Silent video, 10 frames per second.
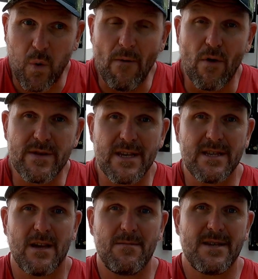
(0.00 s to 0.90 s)
twelve volt
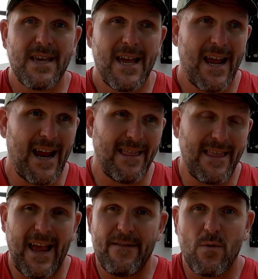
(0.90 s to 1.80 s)
systems, and
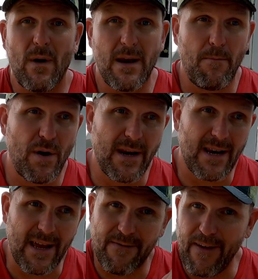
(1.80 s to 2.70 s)
then they have to wind up putting
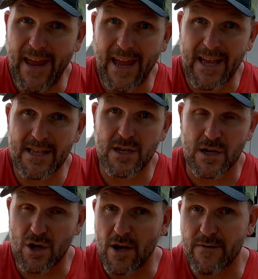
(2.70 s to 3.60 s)
in like fans,
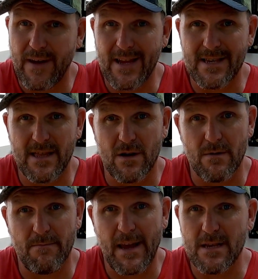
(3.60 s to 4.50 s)
exhaust fans in
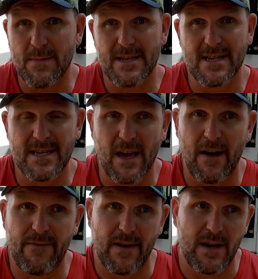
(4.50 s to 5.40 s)
their basements and
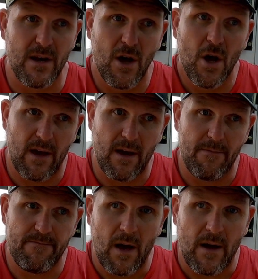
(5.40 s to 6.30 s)
stuff, and the
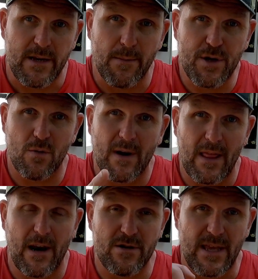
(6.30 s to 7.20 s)
uh, temperature
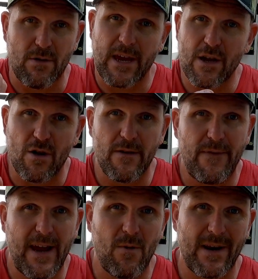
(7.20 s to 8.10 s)
regulators that'll kick on the
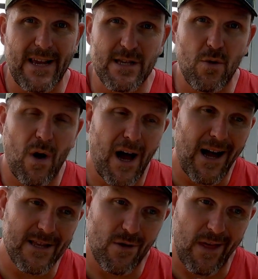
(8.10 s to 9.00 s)
fan when it gets too
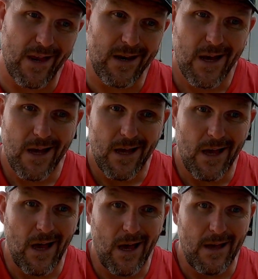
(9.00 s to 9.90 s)
hot, so that
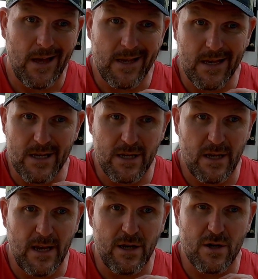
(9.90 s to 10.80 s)
uh, it, just,
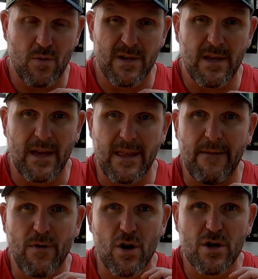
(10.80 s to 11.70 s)
it just was like the
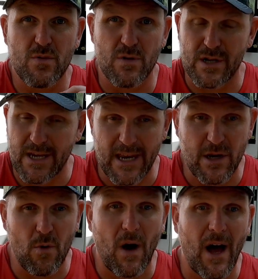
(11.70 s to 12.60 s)
inverters were just
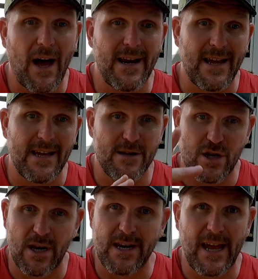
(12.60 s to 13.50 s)
getting too hot and
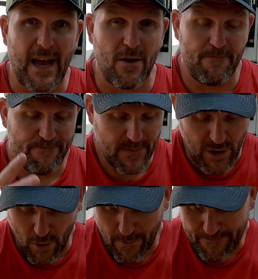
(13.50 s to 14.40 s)
shutting down.
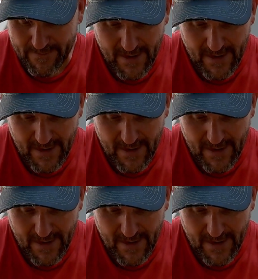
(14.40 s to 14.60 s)
So,